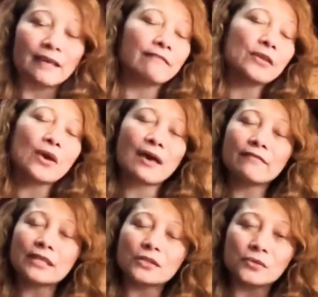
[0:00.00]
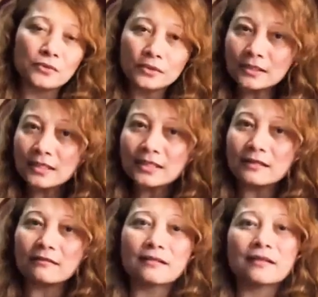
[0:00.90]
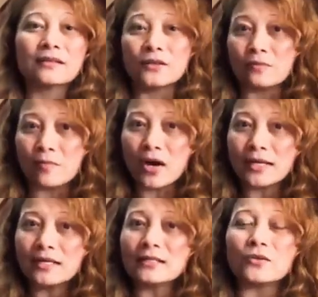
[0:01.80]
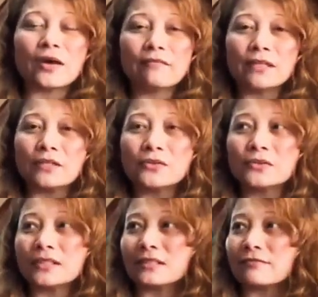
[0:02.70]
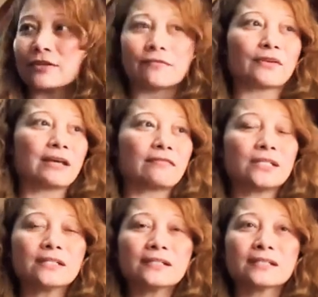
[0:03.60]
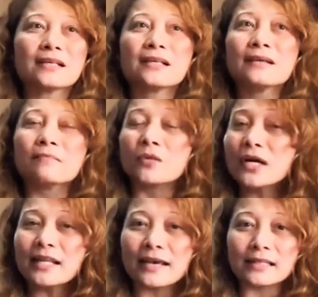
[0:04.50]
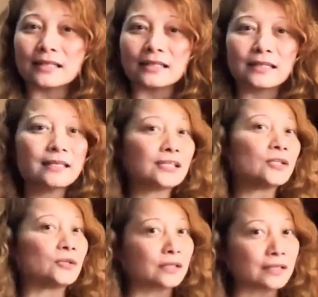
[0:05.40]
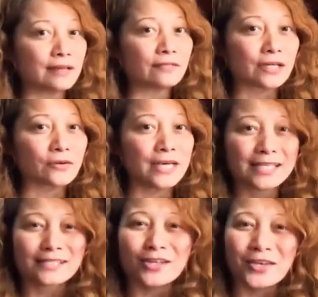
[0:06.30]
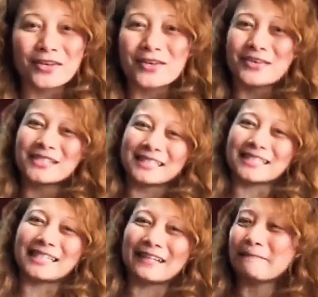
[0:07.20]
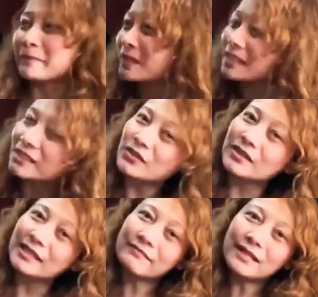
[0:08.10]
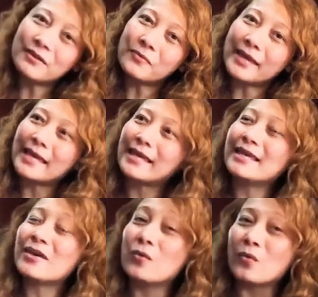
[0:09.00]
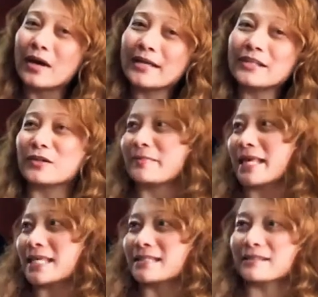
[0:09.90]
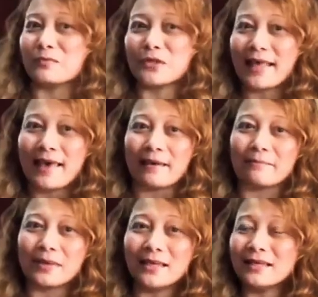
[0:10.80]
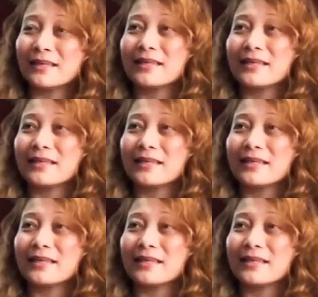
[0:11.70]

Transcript: If you haven't used it, you bought it, you haven't used it for 5 years, more likely you're never going to use it. So give it away. One, you're making someone happy.